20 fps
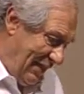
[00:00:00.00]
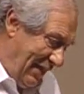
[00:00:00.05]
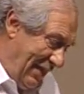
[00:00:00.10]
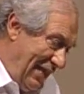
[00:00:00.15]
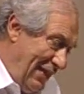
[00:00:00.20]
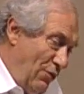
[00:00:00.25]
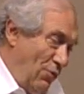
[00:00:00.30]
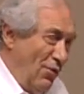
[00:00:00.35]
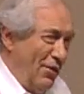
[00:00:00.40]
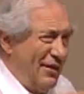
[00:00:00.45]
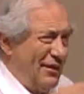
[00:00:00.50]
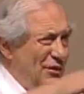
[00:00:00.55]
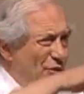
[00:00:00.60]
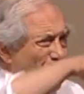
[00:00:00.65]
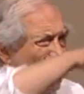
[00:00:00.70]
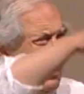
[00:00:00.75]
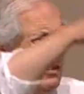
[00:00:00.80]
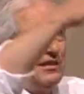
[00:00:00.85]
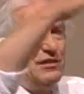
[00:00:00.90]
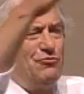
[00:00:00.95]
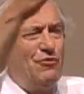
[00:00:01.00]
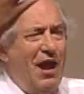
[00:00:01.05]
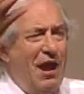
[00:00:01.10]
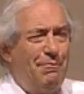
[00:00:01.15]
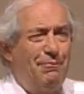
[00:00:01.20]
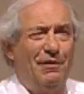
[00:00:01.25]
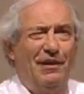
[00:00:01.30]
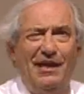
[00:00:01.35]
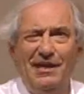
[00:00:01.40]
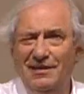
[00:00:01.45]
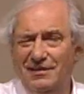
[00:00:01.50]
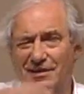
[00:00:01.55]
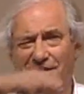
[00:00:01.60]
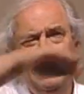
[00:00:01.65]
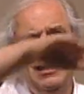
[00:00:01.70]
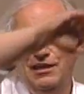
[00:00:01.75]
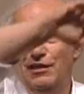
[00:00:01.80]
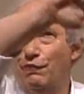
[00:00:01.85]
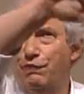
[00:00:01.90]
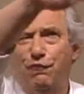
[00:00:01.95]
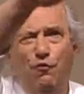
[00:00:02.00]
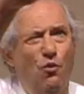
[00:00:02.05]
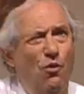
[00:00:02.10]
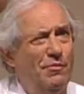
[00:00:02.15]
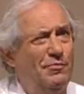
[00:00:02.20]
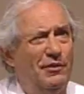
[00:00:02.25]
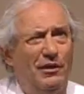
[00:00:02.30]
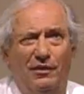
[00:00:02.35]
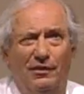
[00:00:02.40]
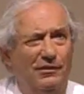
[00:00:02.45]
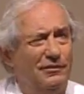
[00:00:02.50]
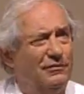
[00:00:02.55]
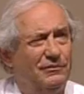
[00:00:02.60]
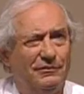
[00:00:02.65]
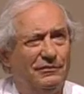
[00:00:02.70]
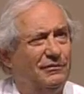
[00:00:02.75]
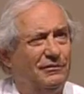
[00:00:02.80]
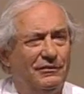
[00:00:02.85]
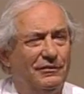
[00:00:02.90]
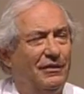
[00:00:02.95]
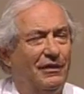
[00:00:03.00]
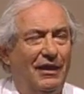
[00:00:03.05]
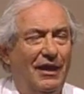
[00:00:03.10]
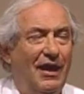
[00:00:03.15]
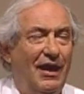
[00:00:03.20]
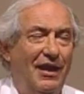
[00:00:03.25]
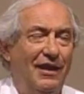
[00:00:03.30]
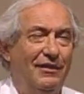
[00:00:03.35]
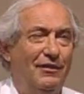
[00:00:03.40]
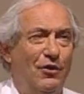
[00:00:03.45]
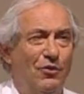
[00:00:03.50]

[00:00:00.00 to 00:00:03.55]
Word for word: In order to extrapolate, you need a formula. And